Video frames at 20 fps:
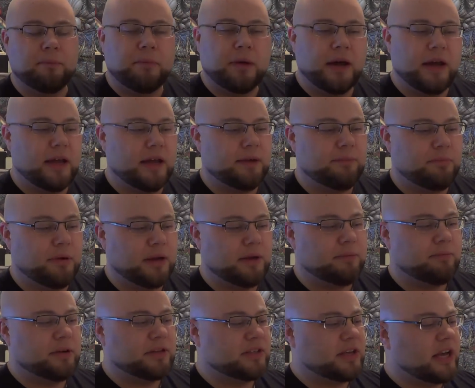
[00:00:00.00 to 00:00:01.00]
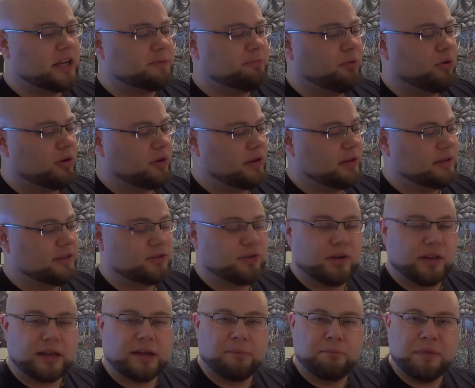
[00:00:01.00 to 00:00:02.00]
my sketchbook is sort
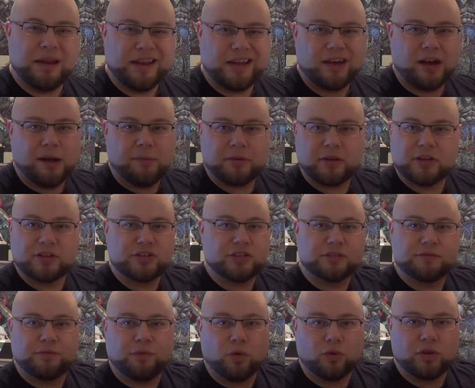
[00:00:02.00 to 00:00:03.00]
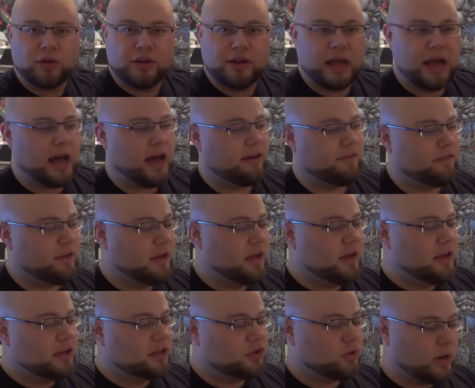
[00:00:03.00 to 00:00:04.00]
of like a mini comic. It's just folded in half.
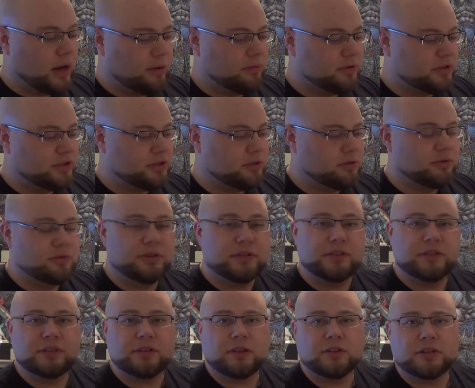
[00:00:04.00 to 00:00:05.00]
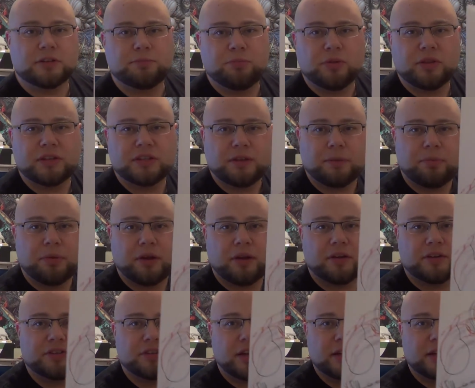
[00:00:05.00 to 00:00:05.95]
So what I would do is I'll just put this up here so you